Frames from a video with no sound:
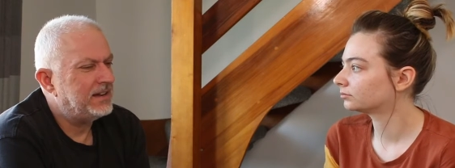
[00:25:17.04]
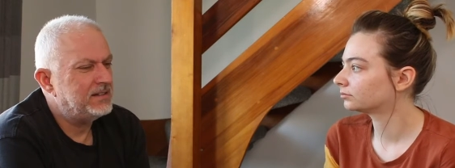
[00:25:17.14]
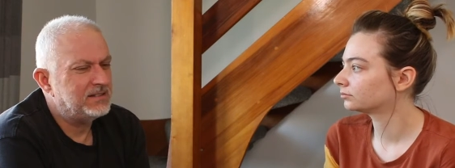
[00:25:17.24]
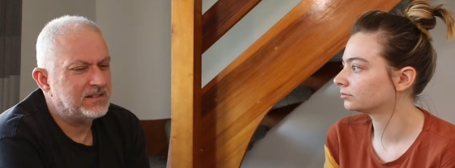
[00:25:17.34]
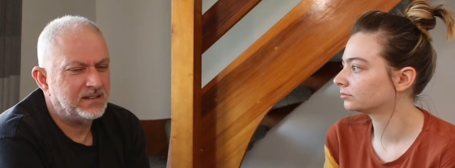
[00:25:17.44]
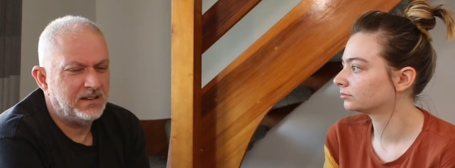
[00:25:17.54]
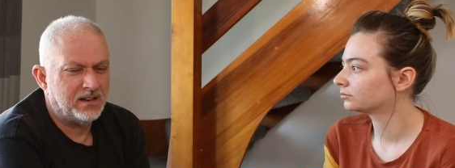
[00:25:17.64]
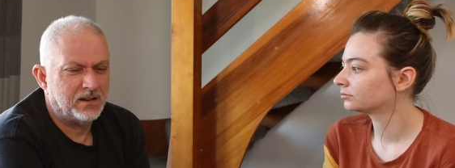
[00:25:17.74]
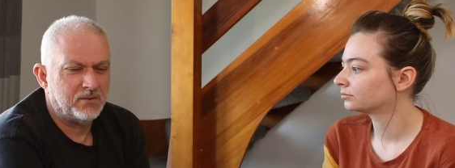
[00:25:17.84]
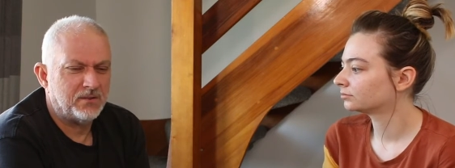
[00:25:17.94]
Speaker 1: And you
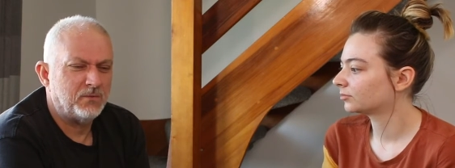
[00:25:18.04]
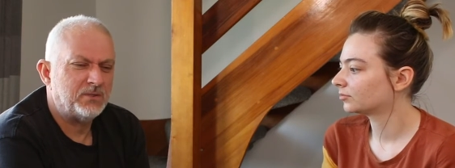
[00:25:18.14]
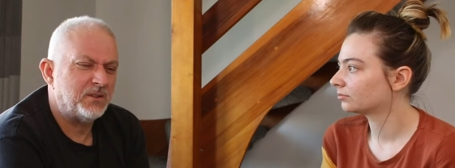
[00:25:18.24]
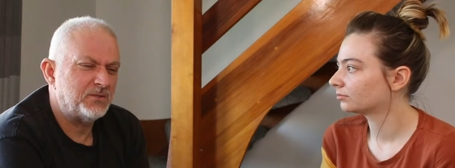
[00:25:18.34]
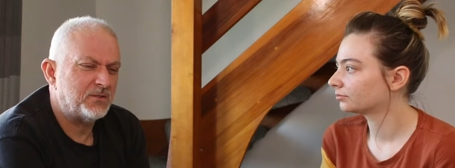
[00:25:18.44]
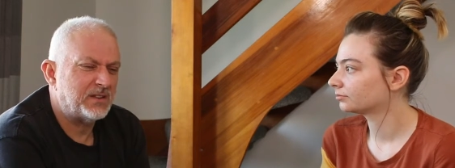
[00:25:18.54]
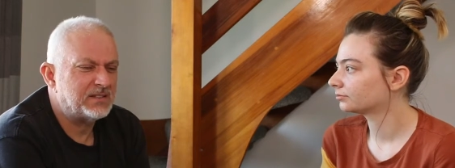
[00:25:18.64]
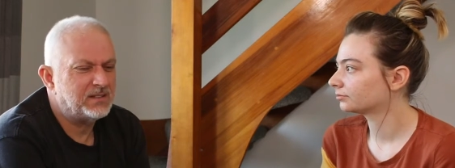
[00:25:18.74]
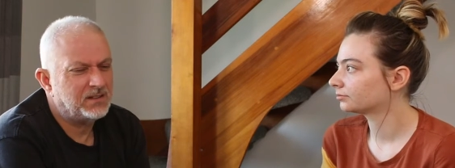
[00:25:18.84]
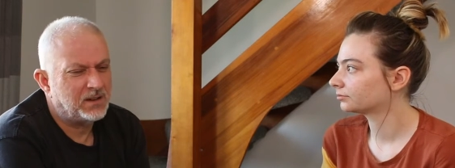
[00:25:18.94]
know, oh, don't do
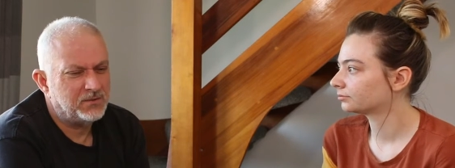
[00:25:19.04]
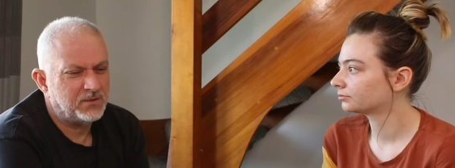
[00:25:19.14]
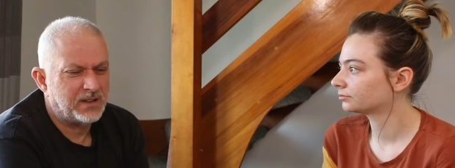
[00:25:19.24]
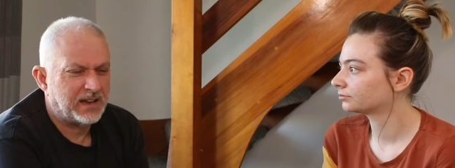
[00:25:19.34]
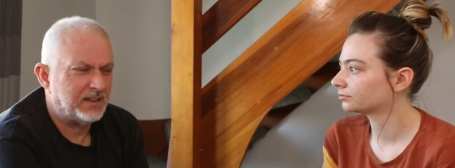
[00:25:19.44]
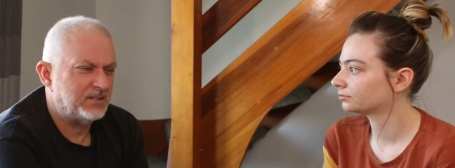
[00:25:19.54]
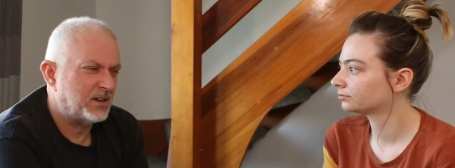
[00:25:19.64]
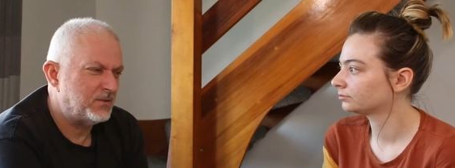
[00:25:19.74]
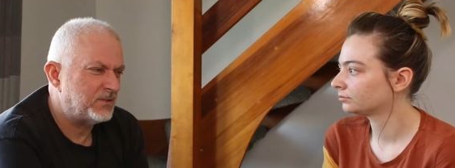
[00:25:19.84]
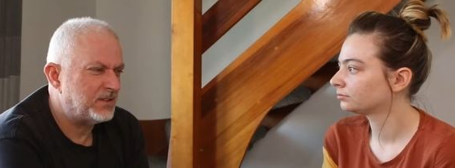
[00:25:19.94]
this and don't do that and
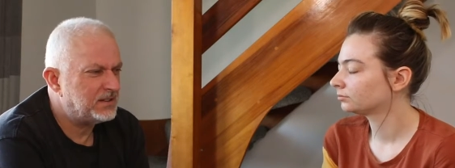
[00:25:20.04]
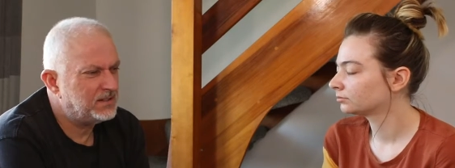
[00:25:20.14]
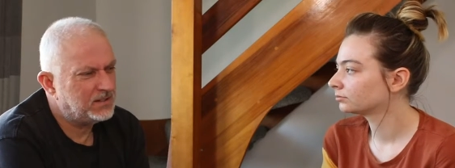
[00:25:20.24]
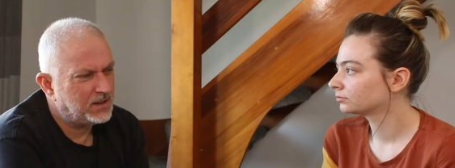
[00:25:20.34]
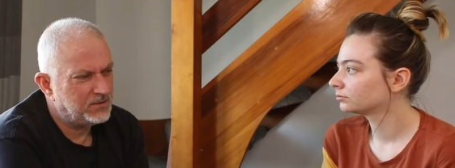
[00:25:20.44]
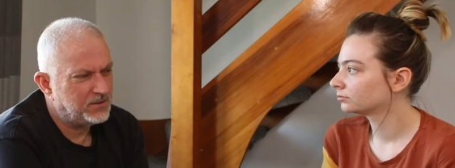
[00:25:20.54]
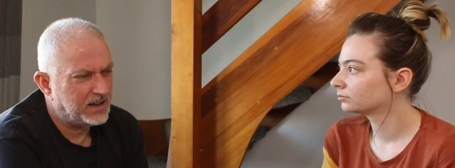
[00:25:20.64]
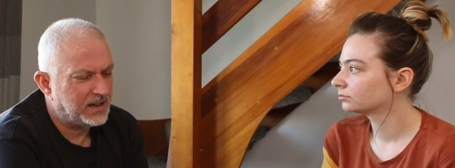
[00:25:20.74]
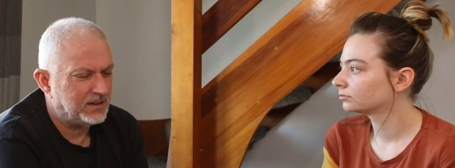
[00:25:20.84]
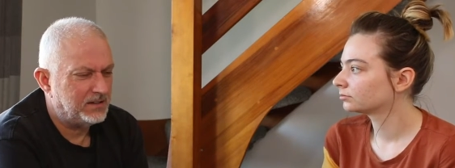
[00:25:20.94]
don't do this and don't do
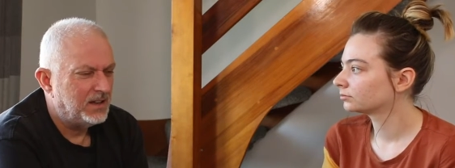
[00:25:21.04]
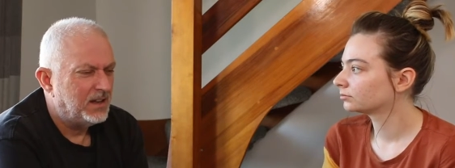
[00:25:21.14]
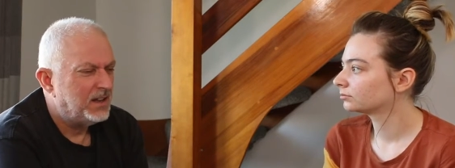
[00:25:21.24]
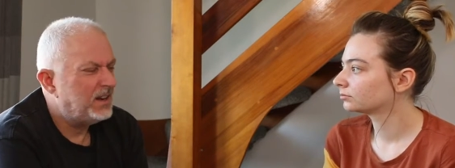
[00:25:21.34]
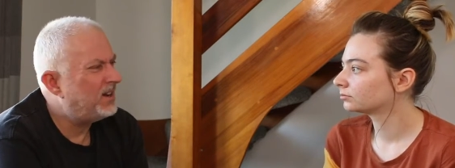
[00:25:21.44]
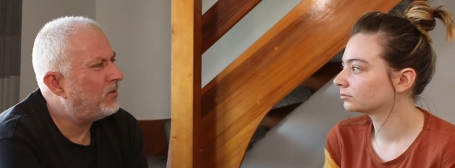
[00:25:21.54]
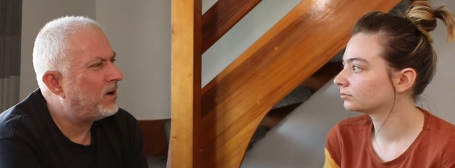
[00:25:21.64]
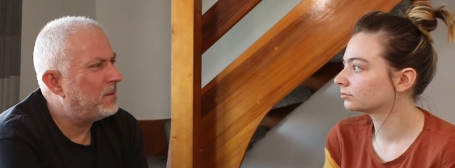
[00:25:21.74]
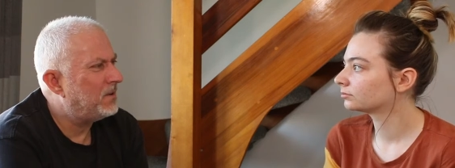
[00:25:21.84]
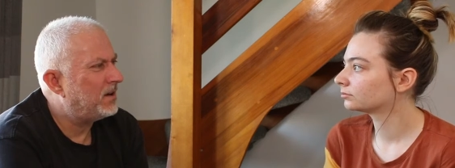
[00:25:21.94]
that. And you know
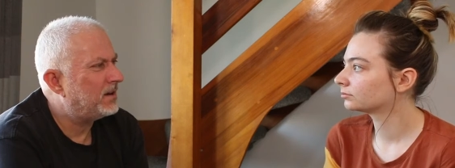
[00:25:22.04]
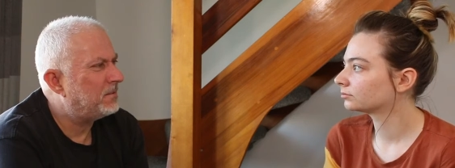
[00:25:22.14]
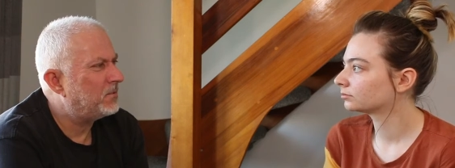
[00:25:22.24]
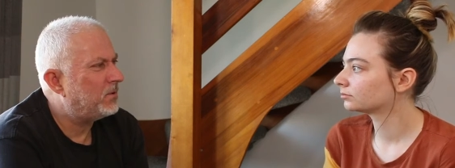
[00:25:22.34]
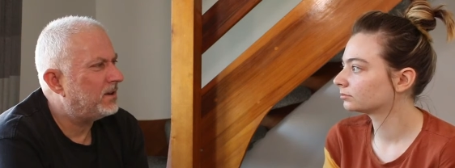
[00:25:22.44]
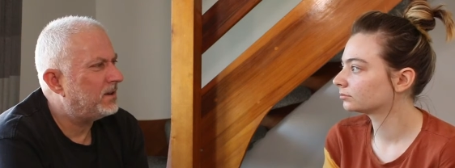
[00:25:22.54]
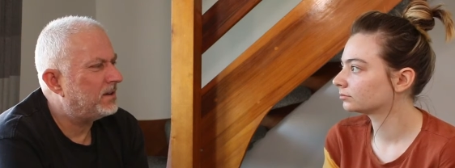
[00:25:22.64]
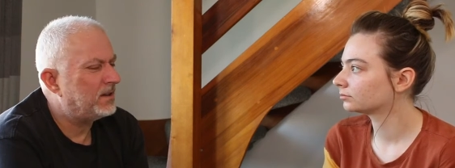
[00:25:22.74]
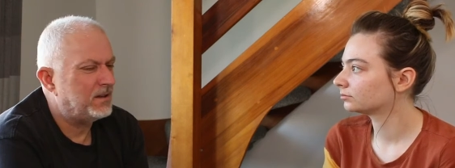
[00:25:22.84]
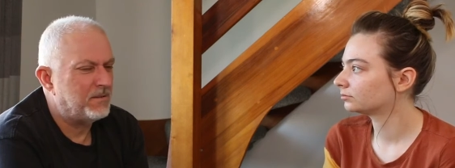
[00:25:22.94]
what I'm like? I'm quite
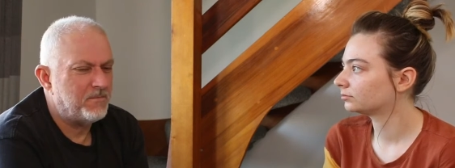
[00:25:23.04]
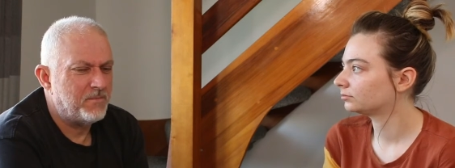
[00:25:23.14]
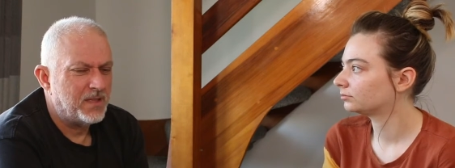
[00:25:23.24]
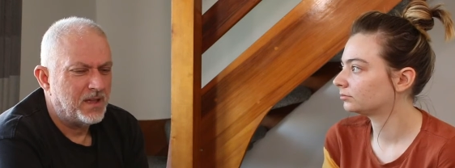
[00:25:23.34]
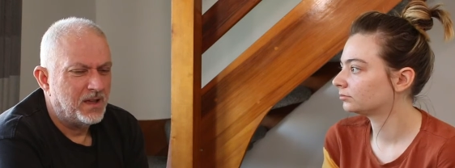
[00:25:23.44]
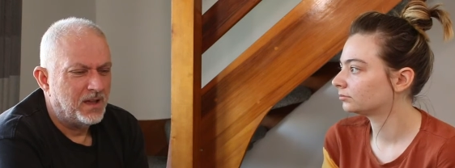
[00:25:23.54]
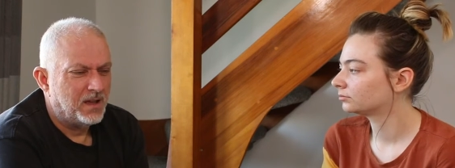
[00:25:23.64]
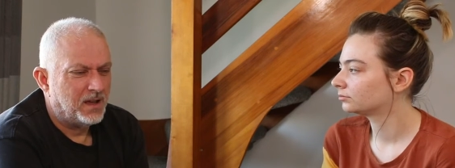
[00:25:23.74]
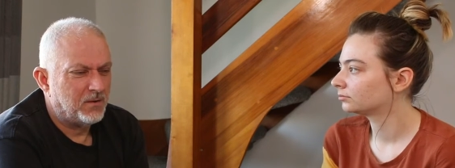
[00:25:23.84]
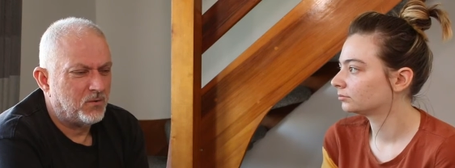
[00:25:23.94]
um,
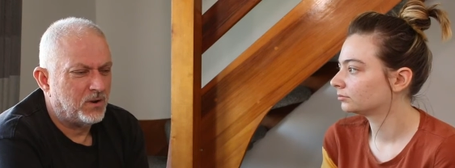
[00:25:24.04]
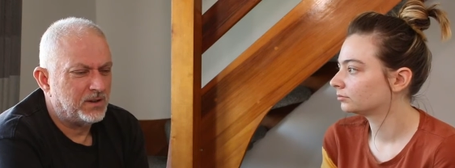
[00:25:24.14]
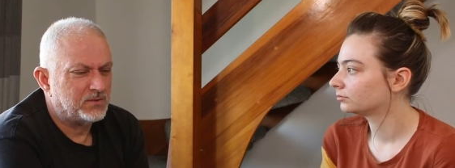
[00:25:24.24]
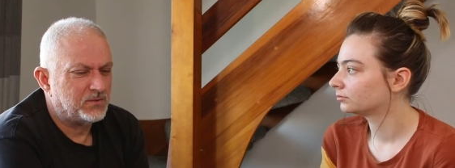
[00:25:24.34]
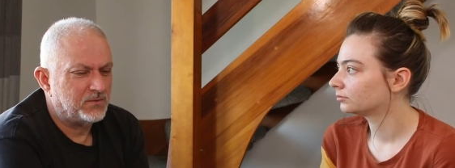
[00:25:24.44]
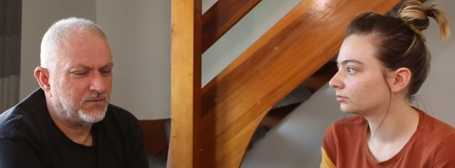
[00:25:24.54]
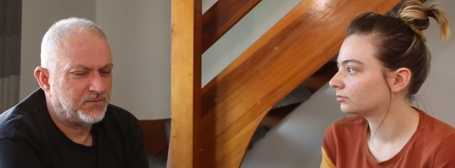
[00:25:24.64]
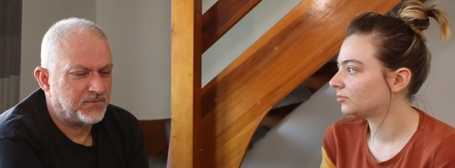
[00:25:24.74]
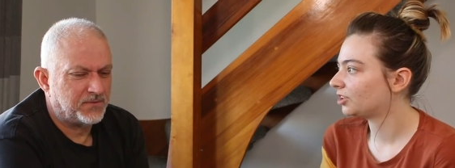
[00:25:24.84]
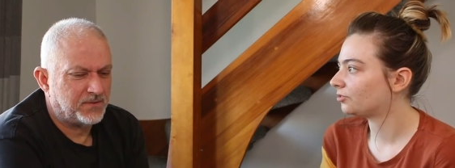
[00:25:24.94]
I'm quite sort of
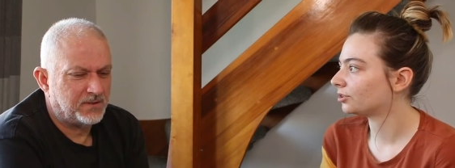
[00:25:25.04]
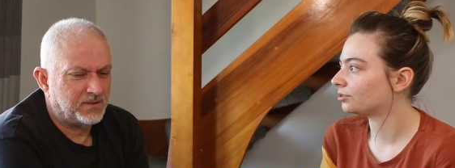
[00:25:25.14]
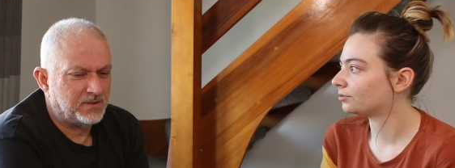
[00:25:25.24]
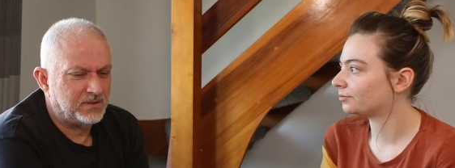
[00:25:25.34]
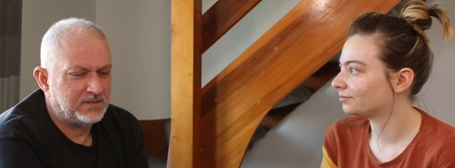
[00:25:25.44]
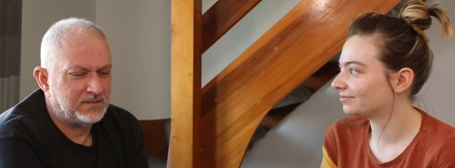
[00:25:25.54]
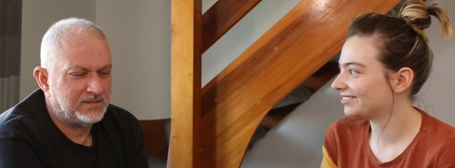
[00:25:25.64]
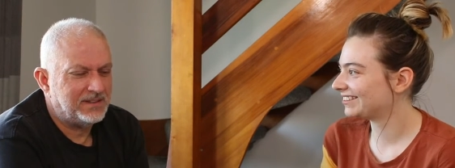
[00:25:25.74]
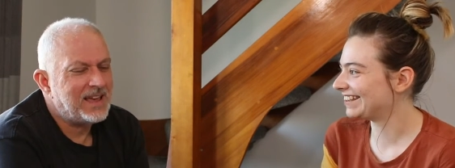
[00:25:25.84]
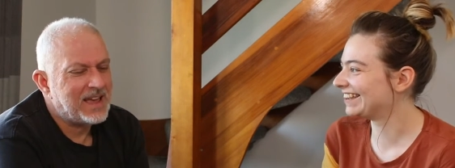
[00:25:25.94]
difficult.
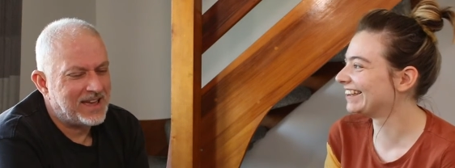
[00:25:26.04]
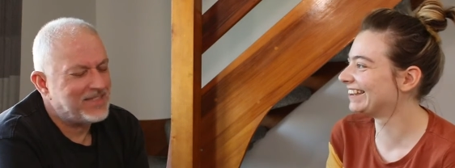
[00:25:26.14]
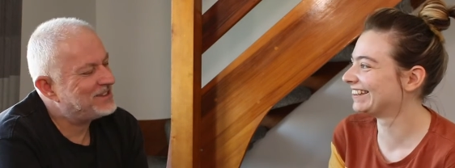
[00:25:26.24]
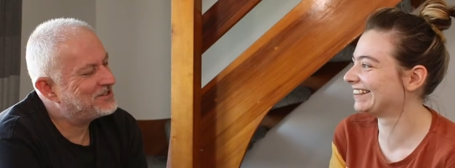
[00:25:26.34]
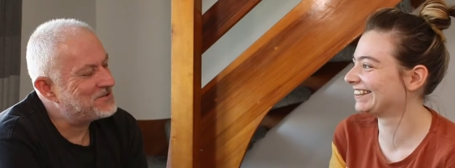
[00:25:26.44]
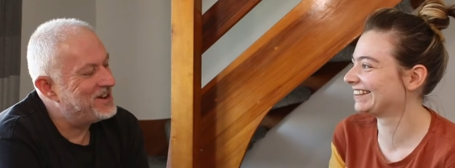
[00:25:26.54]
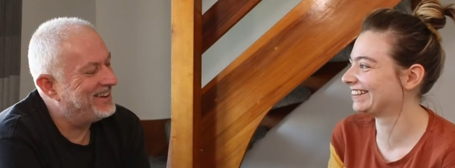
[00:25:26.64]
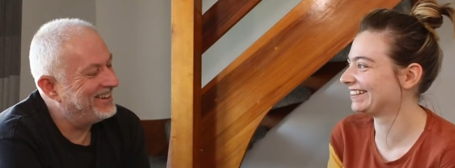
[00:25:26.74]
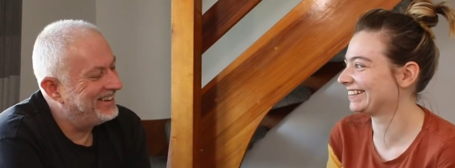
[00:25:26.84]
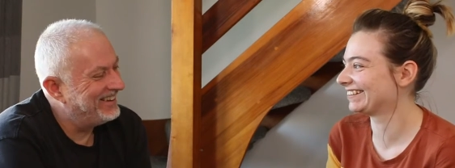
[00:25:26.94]
Yeah, that's the
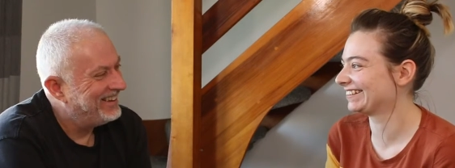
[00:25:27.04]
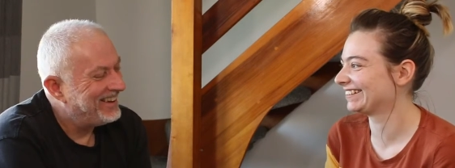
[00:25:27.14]
way.